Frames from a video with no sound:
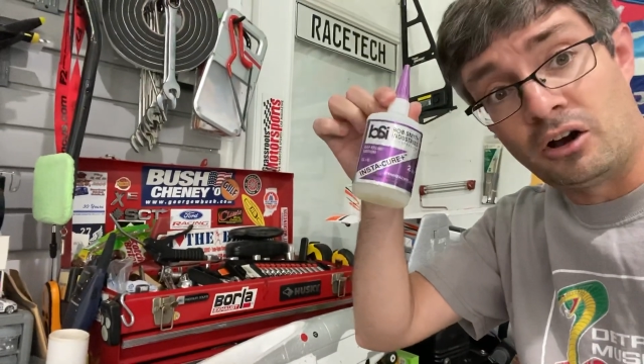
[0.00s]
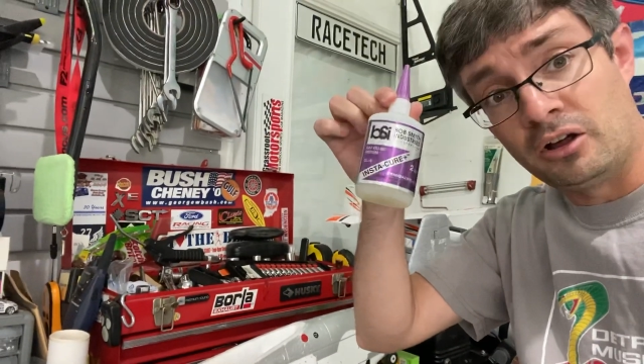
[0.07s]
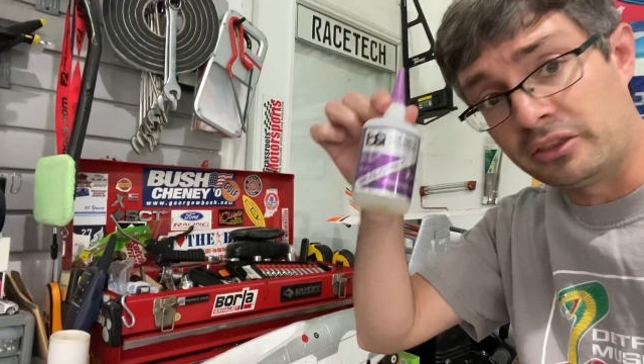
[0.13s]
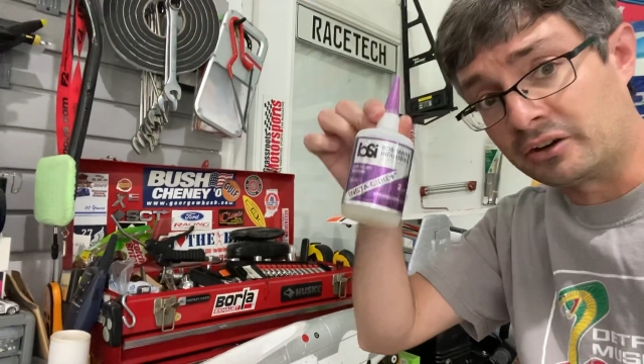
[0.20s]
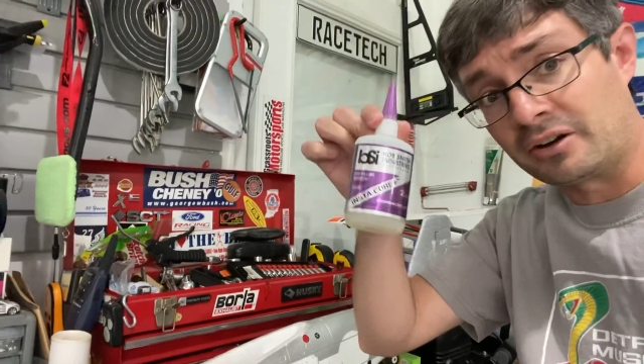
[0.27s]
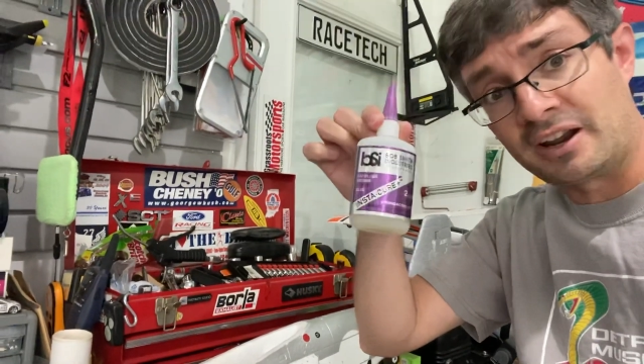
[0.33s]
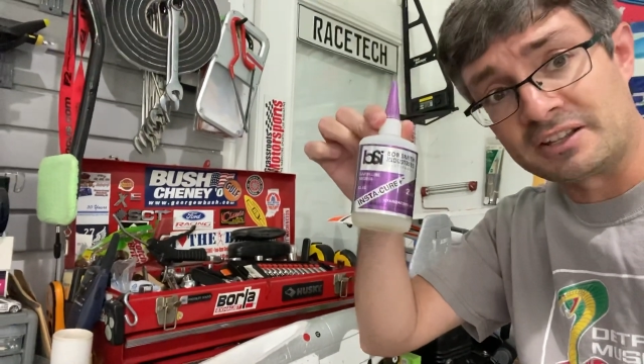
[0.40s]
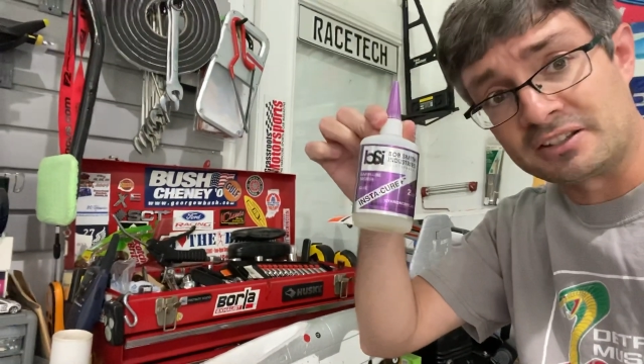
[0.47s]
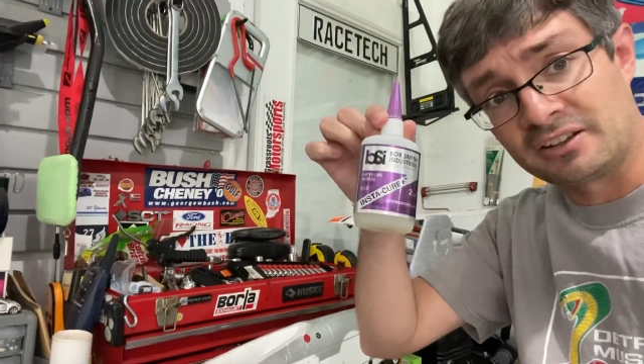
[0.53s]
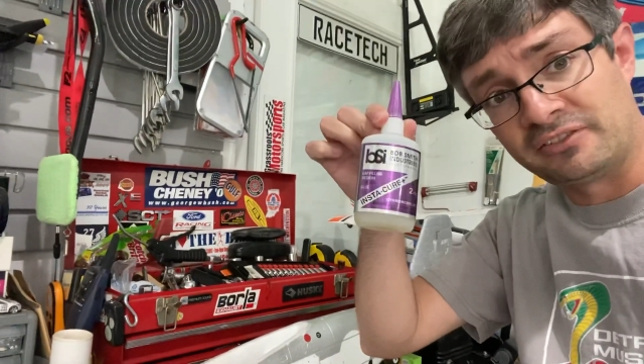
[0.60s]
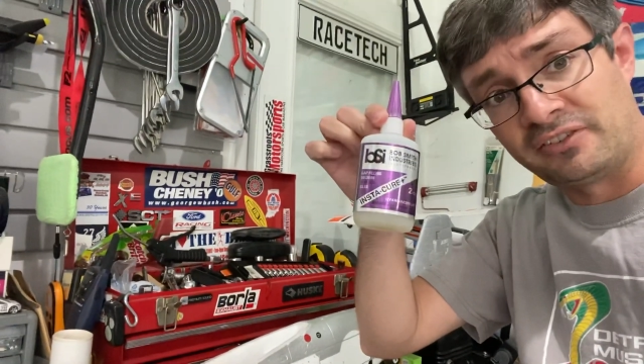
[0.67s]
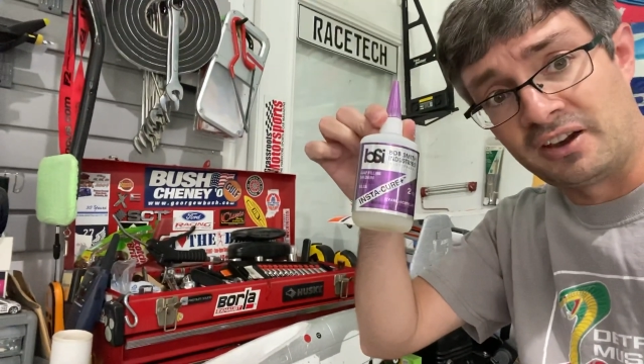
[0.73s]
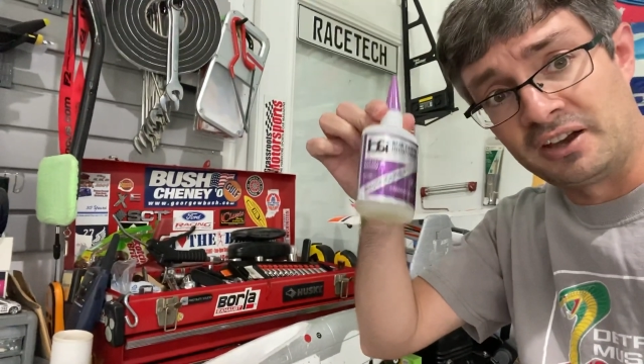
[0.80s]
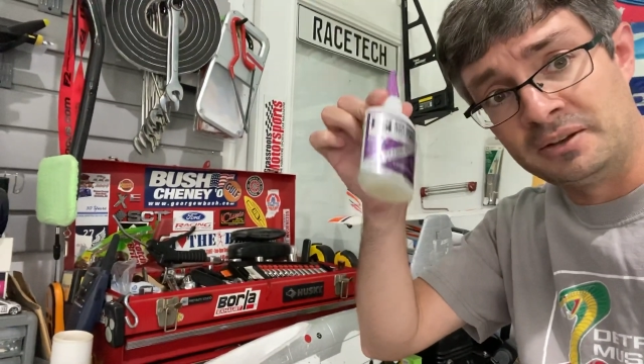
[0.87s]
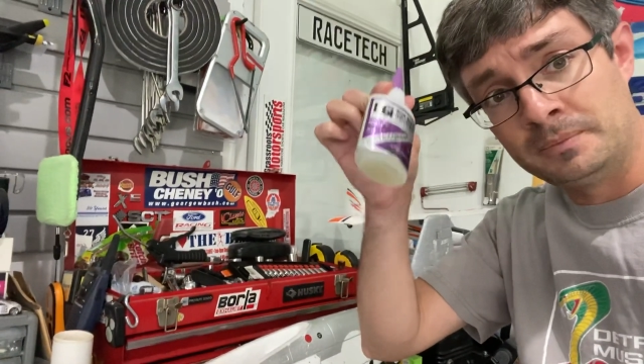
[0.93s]
the cracks I could
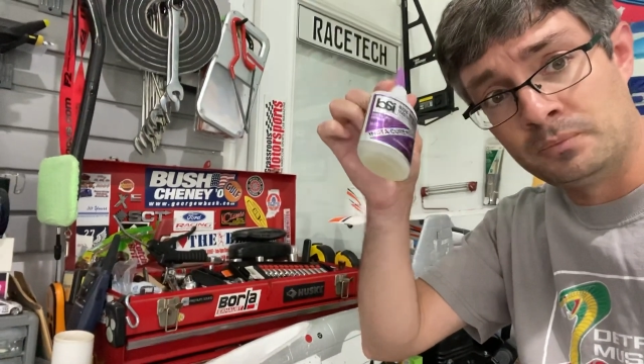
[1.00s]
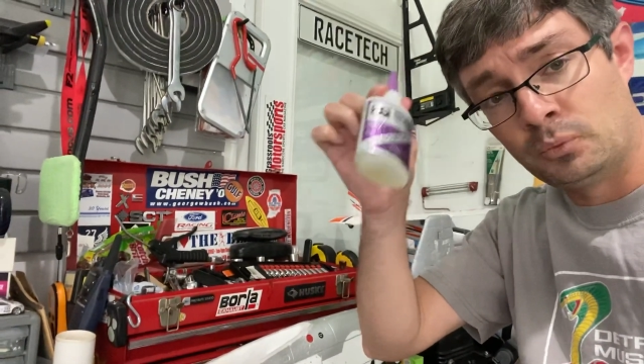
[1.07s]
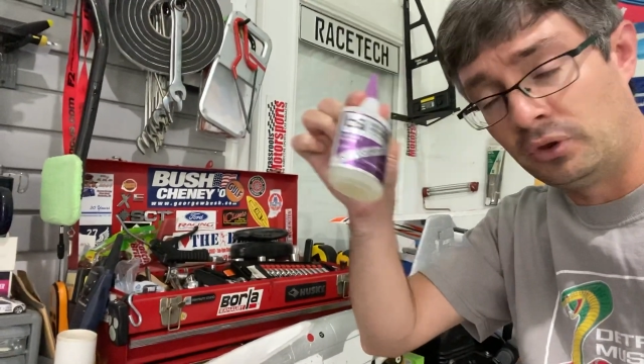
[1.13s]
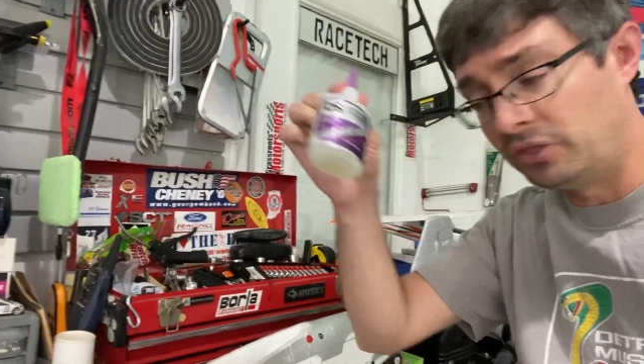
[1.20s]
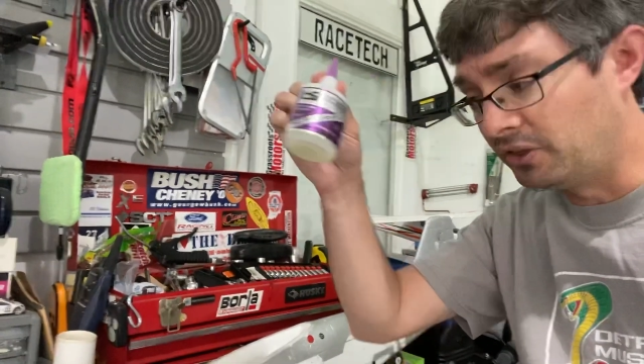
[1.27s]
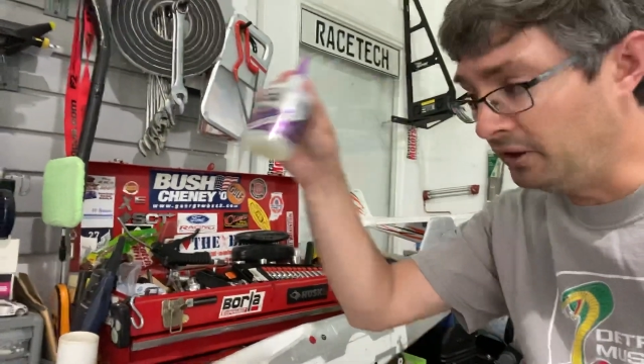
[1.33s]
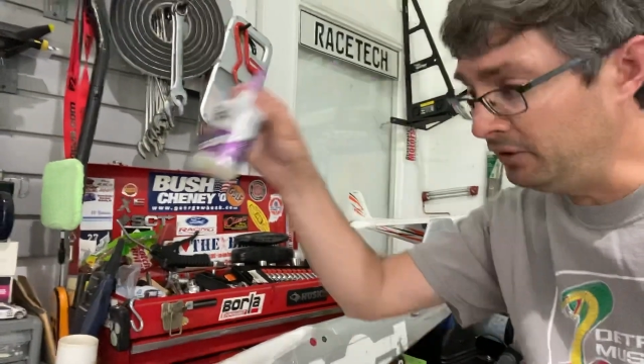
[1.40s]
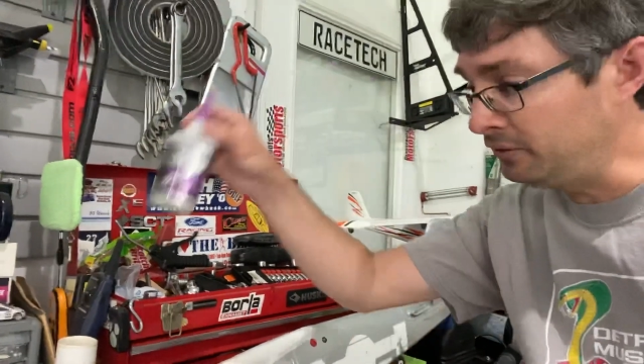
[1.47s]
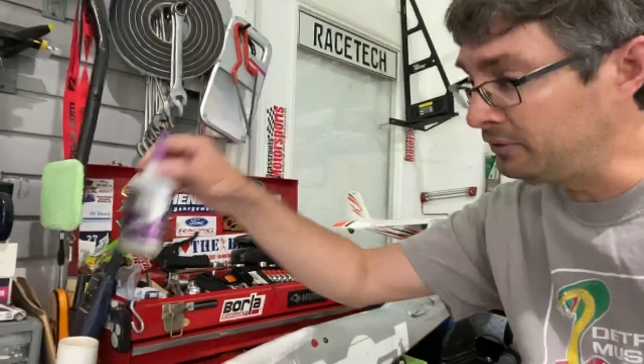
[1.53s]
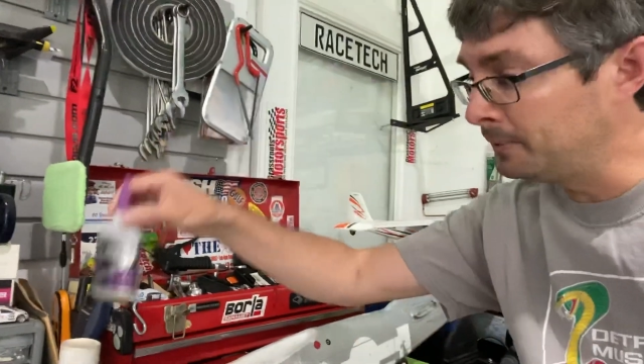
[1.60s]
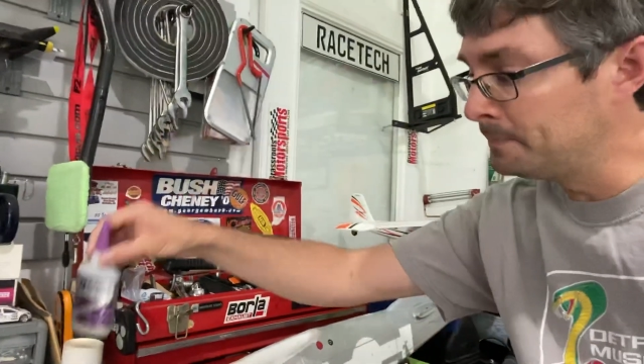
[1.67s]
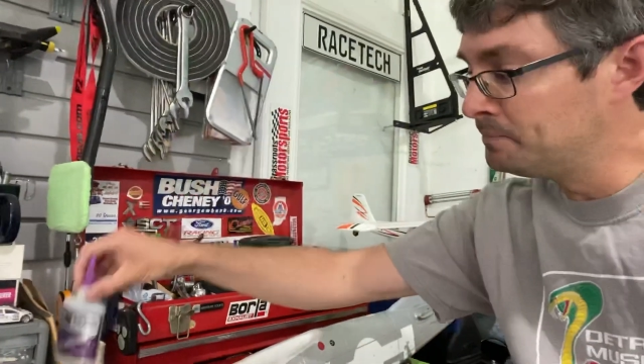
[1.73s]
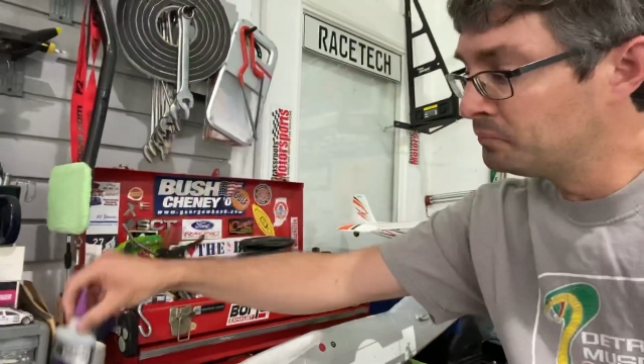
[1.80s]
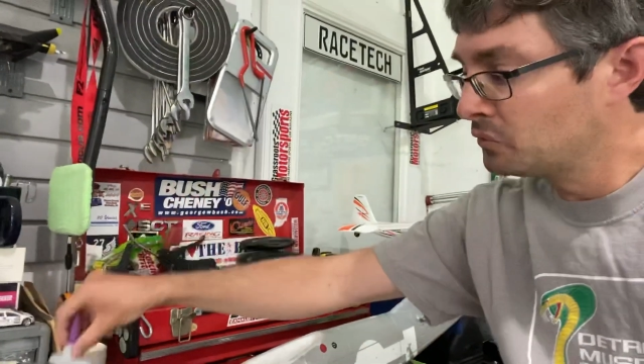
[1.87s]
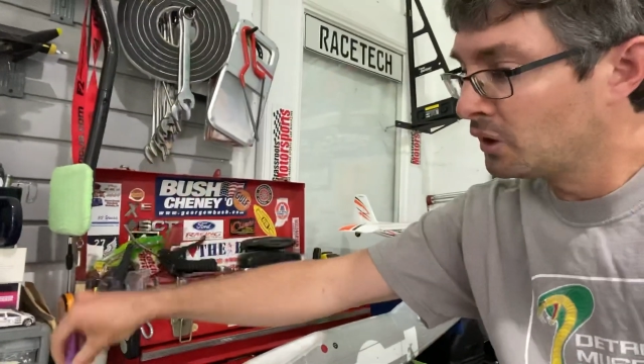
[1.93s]
find with this.
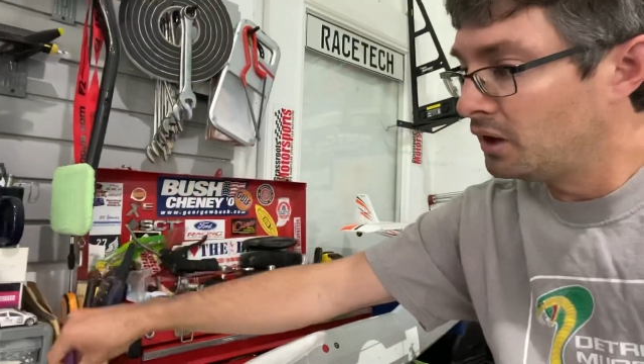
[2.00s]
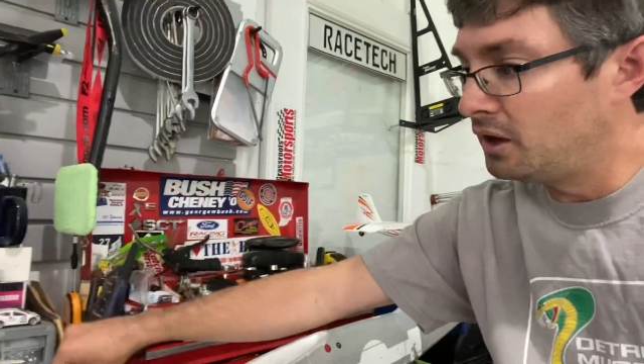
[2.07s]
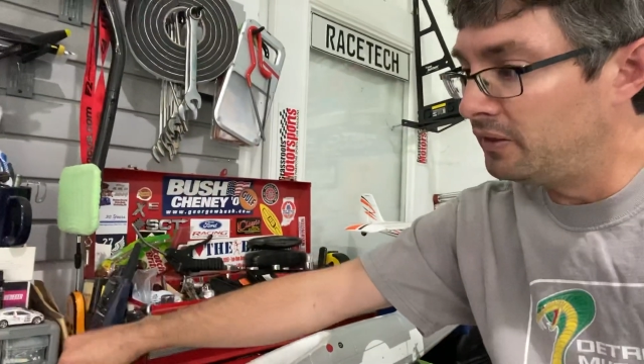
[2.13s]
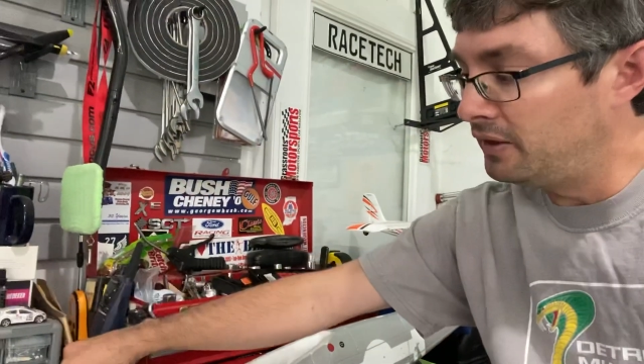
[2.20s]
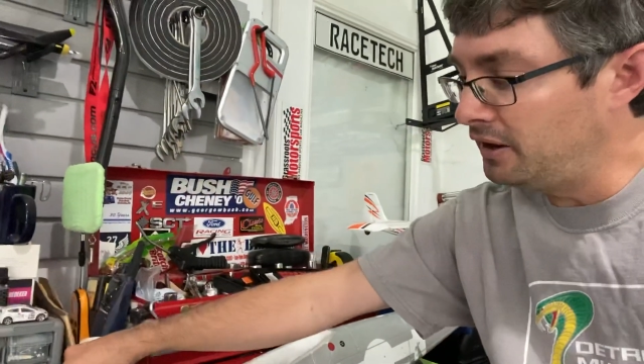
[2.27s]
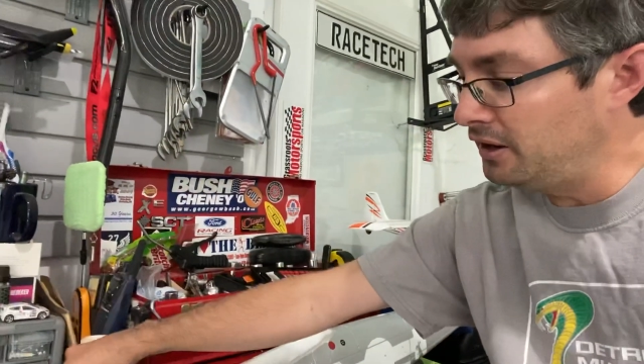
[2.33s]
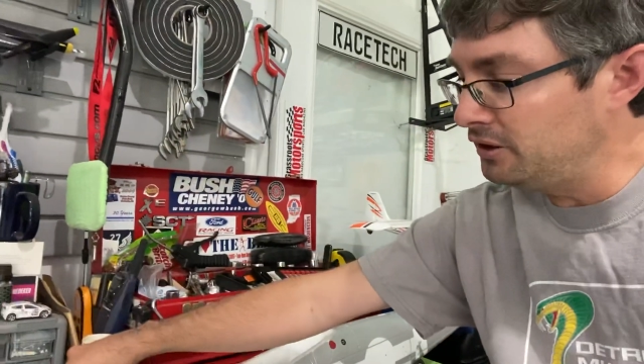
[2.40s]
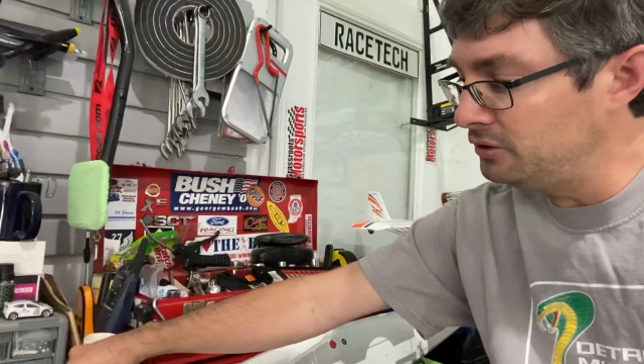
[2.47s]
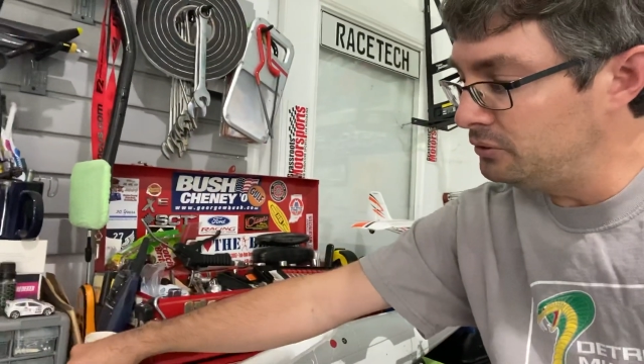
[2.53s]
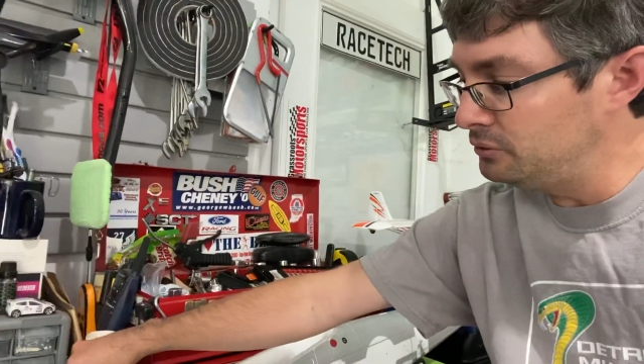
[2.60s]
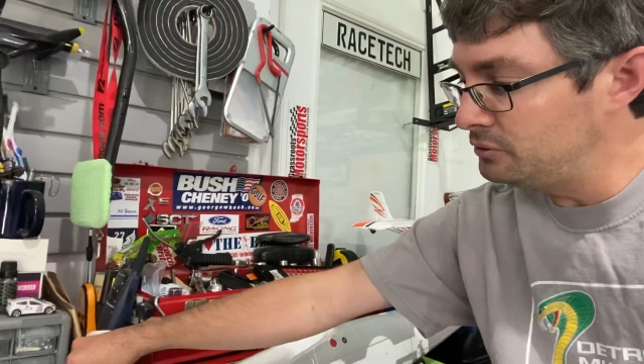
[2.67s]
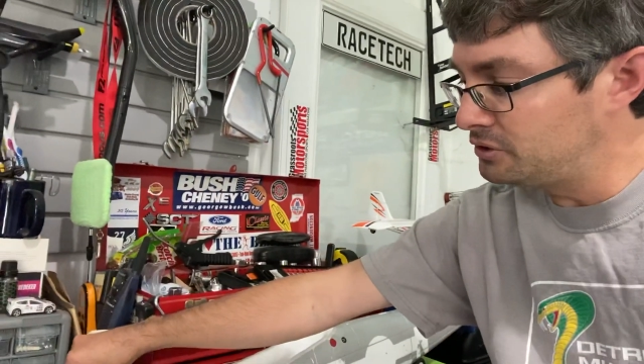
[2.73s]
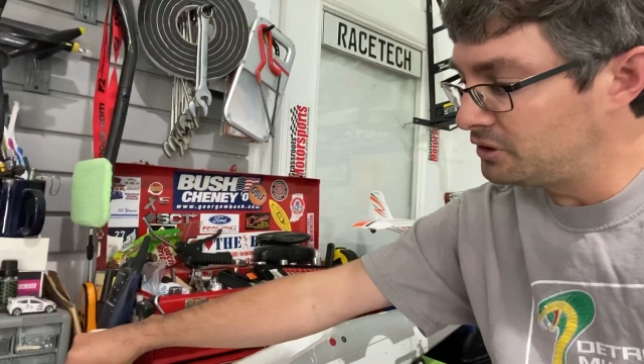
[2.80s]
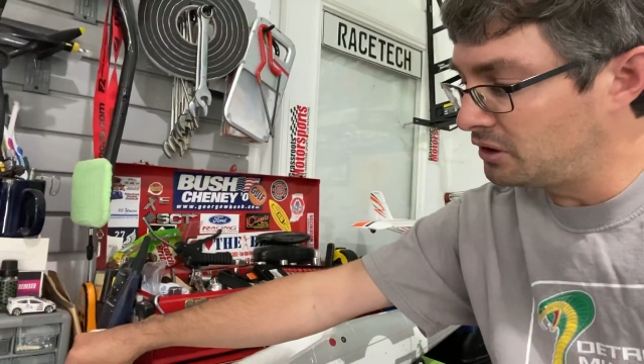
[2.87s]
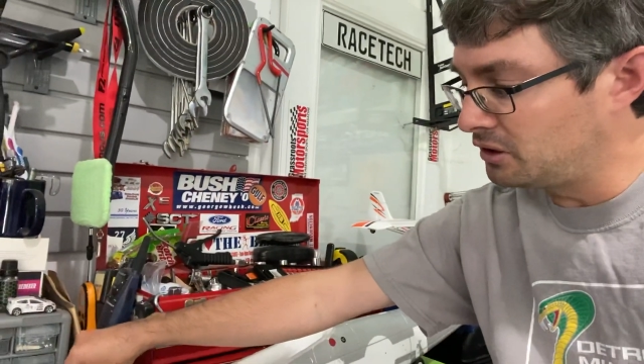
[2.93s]
And then I used